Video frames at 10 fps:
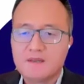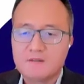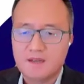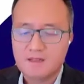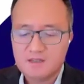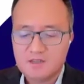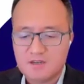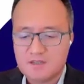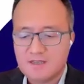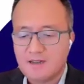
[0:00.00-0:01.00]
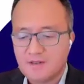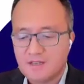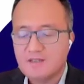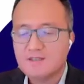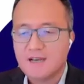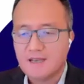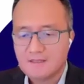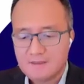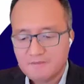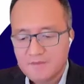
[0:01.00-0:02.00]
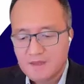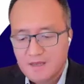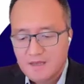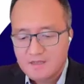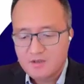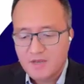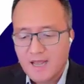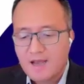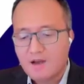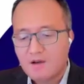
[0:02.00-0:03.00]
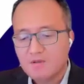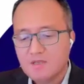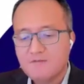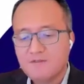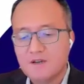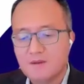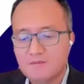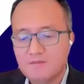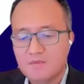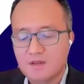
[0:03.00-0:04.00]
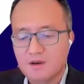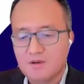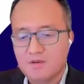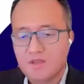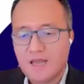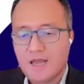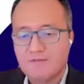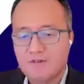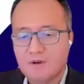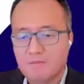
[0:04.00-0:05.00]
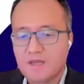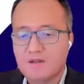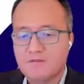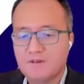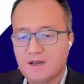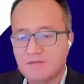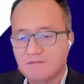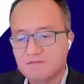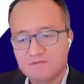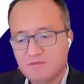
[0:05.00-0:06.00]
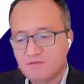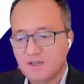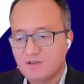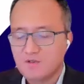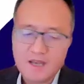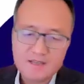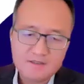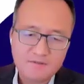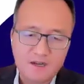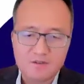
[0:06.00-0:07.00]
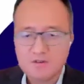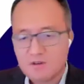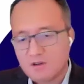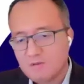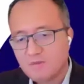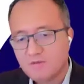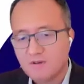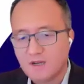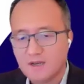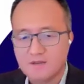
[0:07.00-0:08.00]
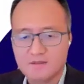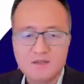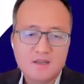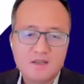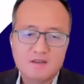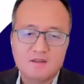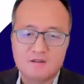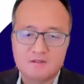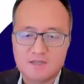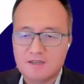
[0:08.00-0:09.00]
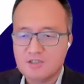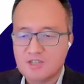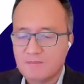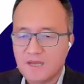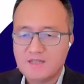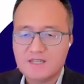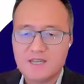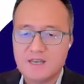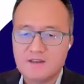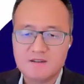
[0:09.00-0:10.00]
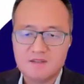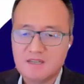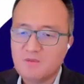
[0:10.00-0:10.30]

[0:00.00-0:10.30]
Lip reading: right? They share some of the insights. So now, if they have a bidder from US, from Europe, from sometimes Japan together, they